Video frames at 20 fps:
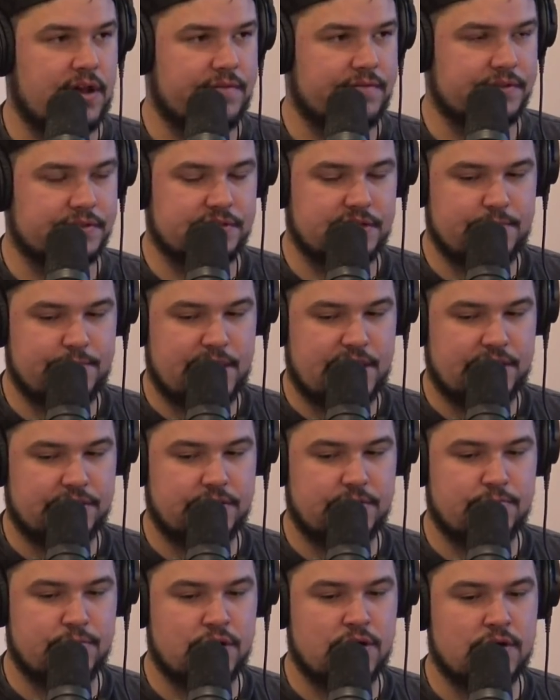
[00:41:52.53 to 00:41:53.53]
obviously,
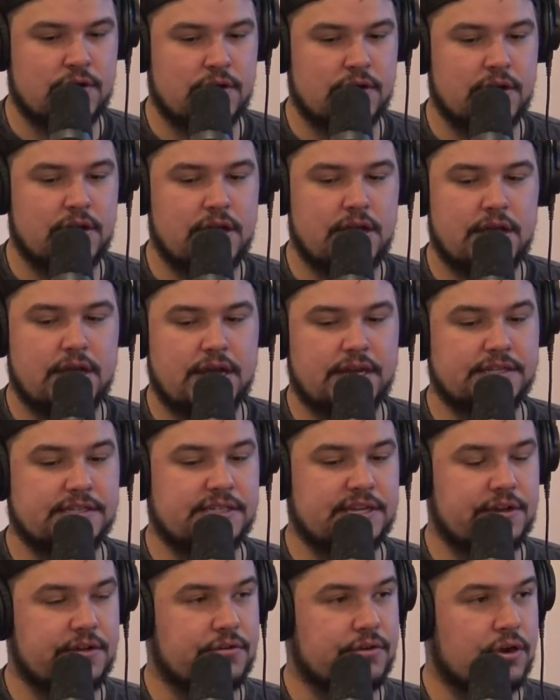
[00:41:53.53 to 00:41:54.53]
about the murder
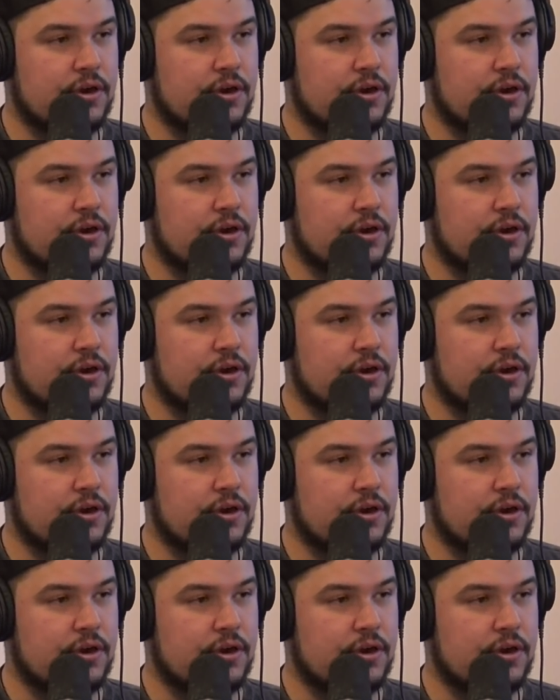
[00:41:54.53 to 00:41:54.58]
until